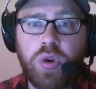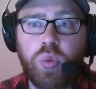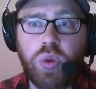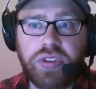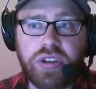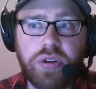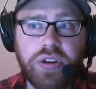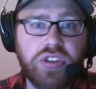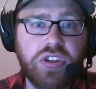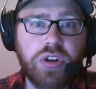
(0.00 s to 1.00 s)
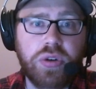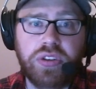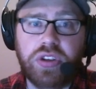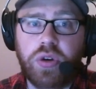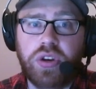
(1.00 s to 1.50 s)
What's it going to show? Is
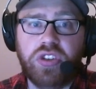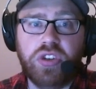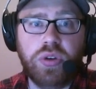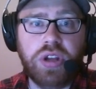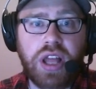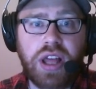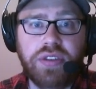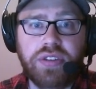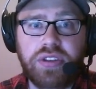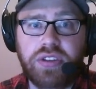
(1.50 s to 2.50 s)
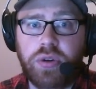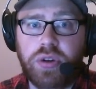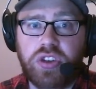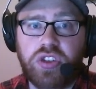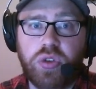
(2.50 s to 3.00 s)
it going to show CLAAS? Is it going
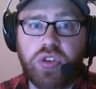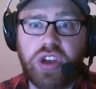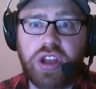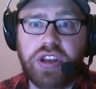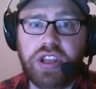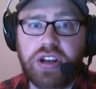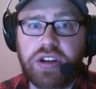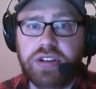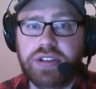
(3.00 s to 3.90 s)
to show John Deere?